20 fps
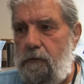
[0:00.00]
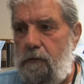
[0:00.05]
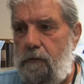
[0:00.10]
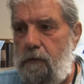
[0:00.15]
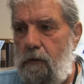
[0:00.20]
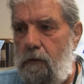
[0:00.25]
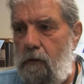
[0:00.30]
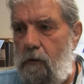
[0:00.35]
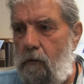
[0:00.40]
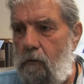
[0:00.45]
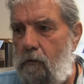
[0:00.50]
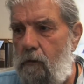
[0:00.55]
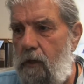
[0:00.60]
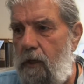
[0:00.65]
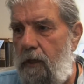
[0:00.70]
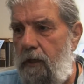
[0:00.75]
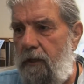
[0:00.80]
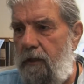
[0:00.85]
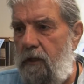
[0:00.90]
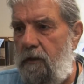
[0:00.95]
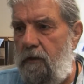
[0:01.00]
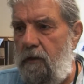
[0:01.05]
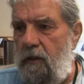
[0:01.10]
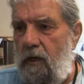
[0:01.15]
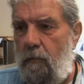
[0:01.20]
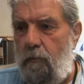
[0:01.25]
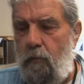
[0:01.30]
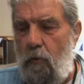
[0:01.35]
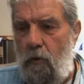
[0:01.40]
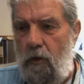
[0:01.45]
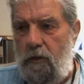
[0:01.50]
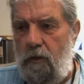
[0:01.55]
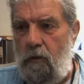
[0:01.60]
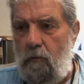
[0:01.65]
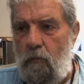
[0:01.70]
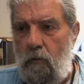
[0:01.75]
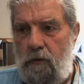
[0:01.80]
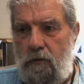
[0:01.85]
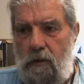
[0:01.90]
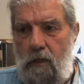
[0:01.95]
So I ended up
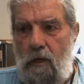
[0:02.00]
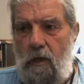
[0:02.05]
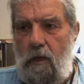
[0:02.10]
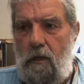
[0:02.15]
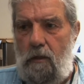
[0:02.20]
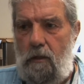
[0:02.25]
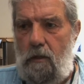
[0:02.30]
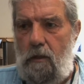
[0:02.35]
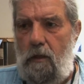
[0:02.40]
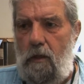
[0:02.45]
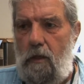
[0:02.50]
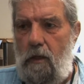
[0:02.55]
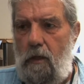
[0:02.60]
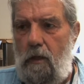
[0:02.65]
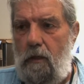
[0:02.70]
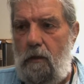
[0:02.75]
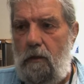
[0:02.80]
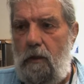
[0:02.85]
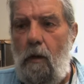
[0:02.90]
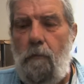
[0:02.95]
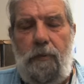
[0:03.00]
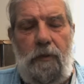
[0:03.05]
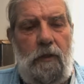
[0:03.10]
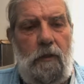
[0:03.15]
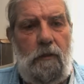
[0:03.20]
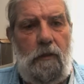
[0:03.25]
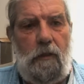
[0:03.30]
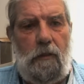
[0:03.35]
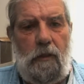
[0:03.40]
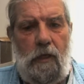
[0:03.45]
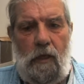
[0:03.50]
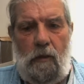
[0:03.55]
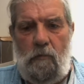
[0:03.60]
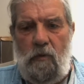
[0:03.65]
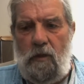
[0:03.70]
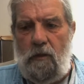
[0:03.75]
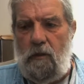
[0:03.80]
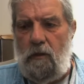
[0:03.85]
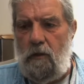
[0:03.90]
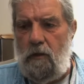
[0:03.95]
working with that company that came
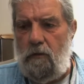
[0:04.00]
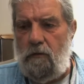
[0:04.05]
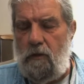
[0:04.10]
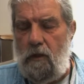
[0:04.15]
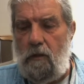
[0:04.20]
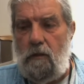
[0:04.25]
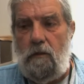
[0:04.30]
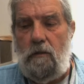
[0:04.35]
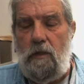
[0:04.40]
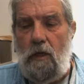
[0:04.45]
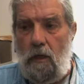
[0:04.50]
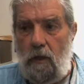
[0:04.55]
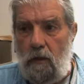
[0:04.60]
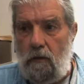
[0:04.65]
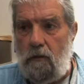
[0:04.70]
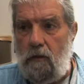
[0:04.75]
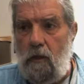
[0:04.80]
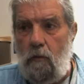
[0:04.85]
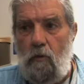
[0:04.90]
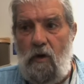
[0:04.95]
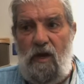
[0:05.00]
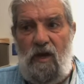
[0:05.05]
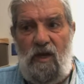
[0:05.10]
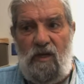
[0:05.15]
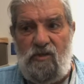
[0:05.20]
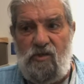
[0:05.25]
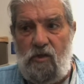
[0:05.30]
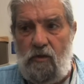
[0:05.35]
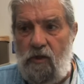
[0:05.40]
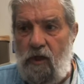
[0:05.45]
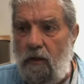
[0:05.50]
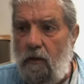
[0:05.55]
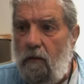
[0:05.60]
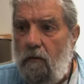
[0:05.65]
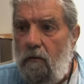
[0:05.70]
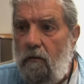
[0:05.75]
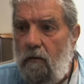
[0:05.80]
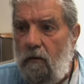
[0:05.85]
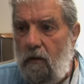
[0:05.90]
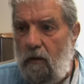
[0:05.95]
in here that did it. They were excellent.
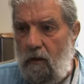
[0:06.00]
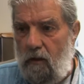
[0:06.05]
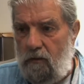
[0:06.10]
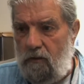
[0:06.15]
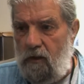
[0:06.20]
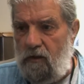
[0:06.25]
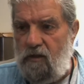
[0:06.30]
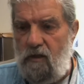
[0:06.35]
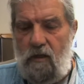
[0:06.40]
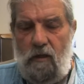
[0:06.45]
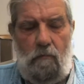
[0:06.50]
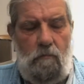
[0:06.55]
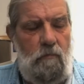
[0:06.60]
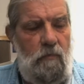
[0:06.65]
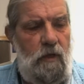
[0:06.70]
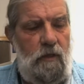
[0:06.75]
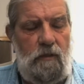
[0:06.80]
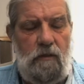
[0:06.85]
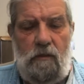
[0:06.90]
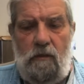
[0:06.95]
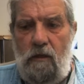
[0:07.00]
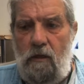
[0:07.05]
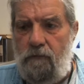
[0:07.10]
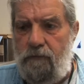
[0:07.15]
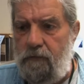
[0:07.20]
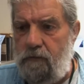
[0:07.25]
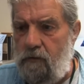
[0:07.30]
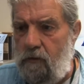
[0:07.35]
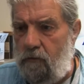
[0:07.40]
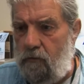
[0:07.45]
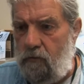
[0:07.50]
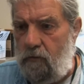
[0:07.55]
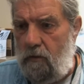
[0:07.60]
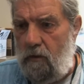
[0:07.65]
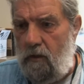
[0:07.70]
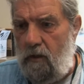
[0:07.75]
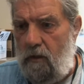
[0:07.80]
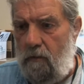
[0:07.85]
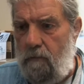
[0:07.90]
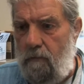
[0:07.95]
They did a magnificent
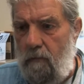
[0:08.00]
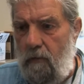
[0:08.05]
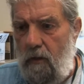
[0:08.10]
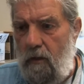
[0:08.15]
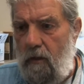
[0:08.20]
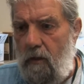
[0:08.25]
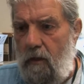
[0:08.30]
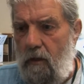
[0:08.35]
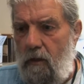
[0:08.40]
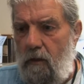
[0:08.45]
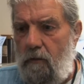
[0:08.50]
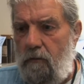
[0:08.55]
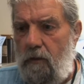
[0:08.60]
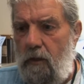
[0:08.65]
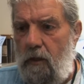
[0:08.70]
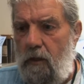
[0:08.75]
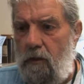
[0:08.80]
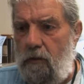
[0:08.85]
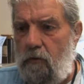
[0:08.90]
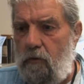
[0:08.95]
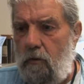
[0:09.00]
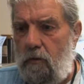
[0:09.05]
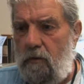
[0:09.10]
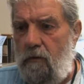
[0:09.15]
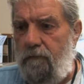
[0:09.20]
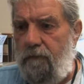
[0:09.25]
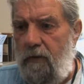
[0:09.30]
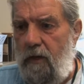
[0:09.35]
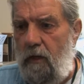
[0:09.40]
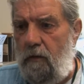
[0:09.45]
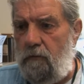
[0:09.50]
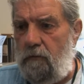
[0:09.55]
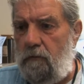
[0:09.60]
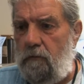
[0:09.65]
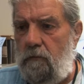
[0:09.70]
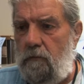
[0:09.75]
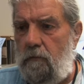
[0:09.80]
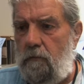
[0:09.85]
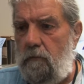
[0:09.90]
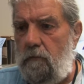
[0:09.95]
job. They took the
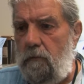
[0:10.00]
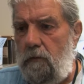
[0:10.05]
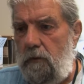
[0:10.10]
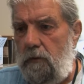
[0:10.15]
fountain.